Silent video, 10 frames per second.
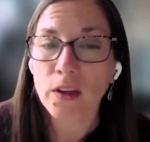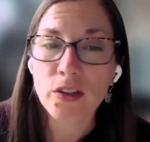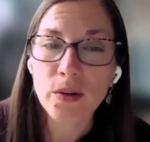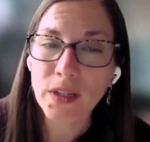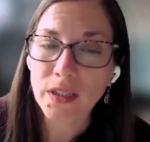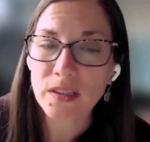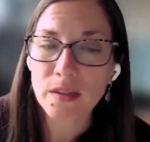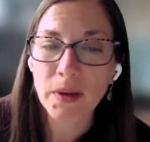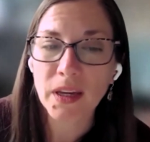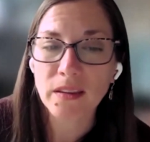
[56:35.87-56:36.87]
do you
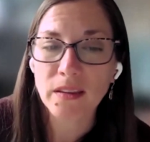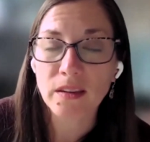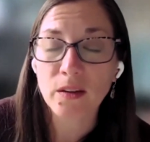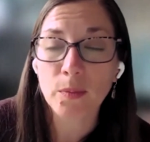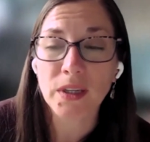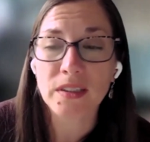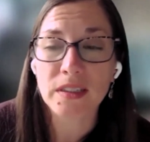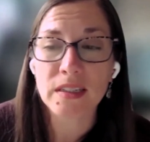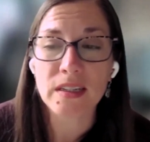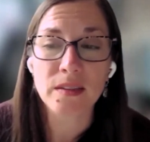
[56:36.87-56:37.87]
anticipate that they'll be
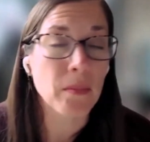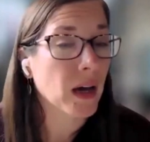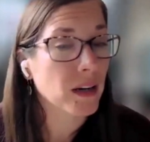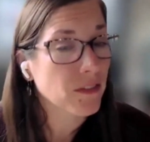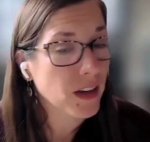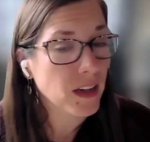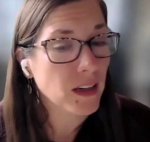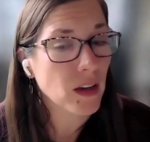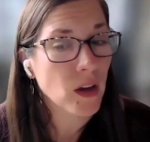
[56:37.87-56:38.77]
disease modifying,